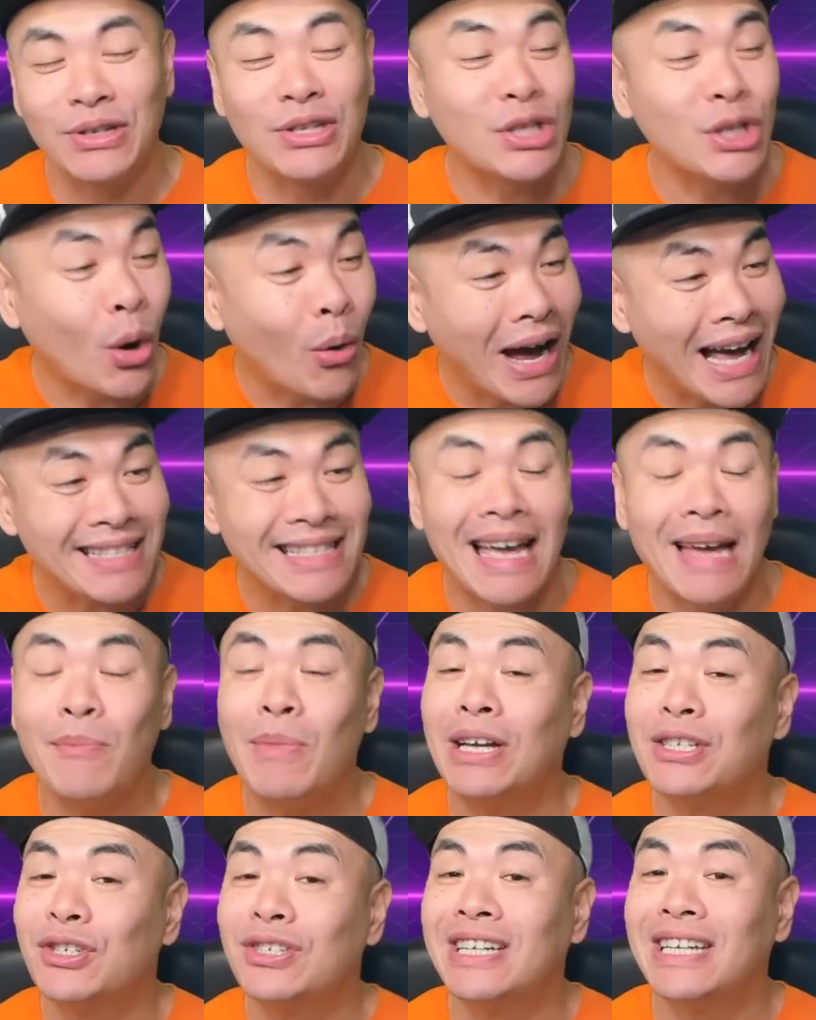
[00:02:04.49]
So as I
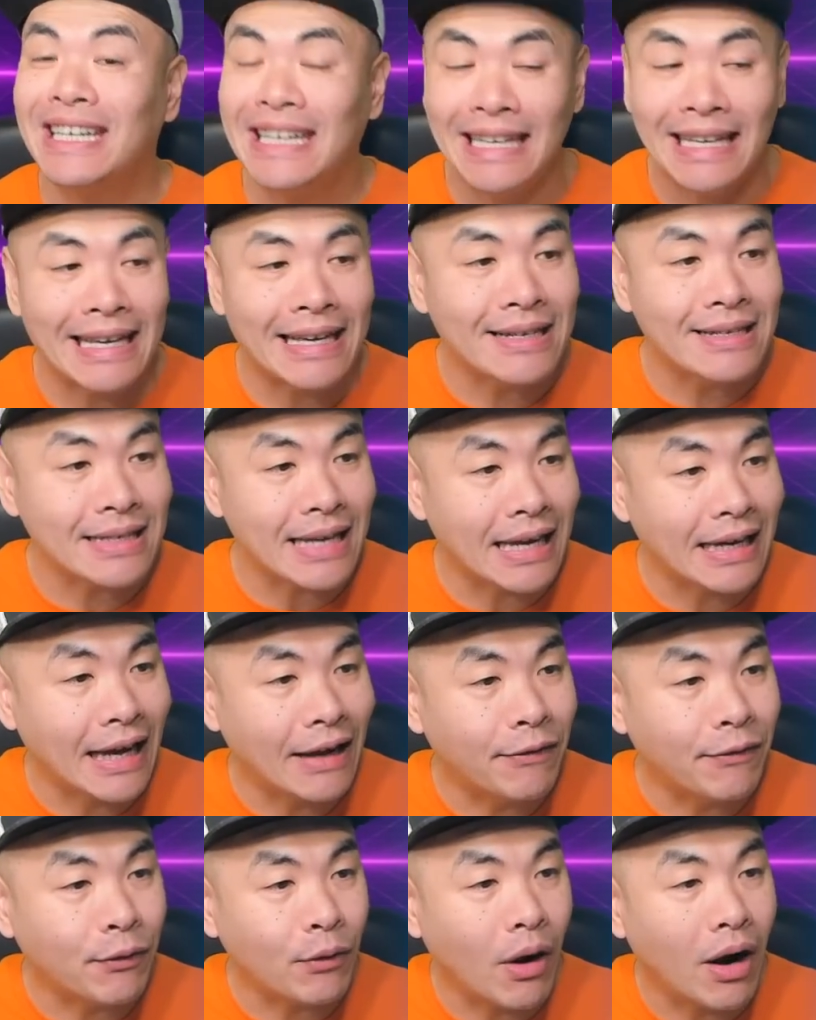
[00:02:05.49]
mentioned, he is in a
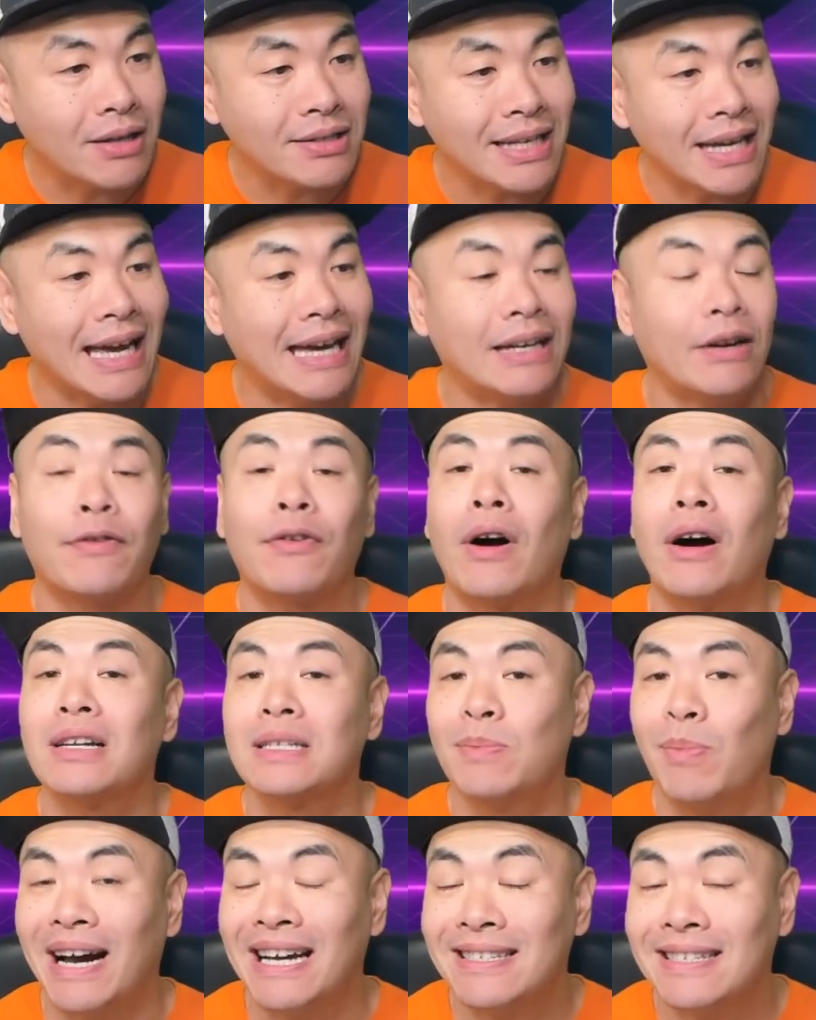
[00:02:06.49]
Frost and a
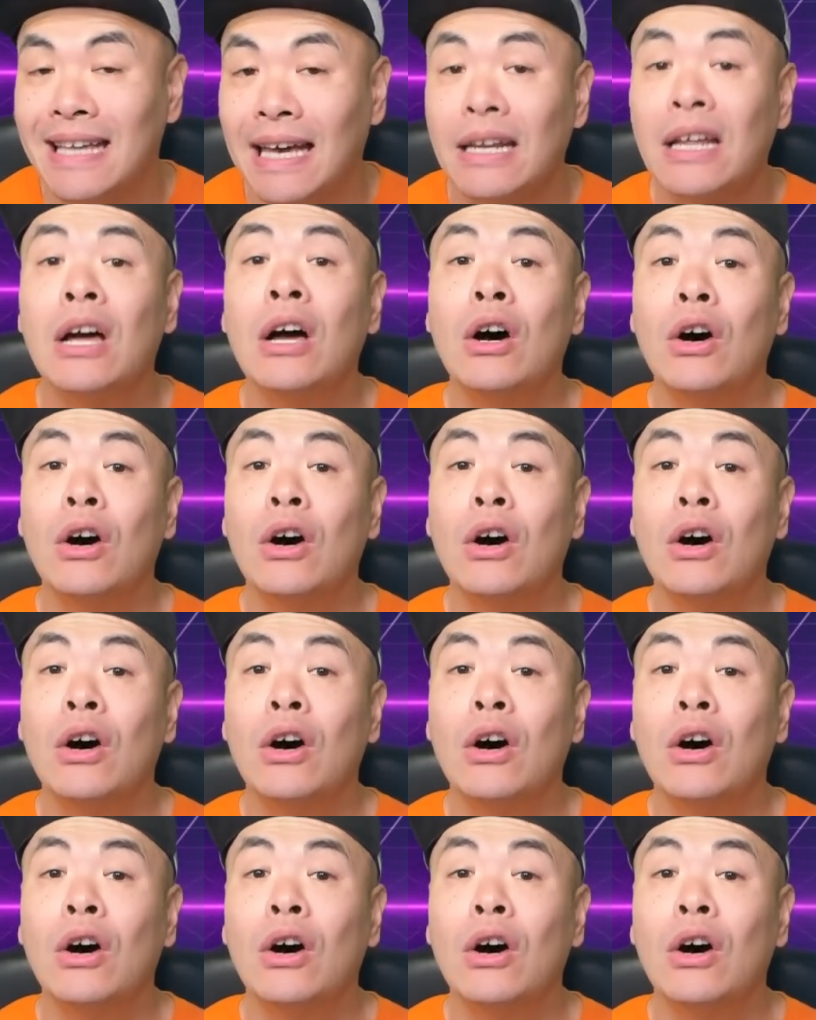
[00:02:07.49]
Frostbite set,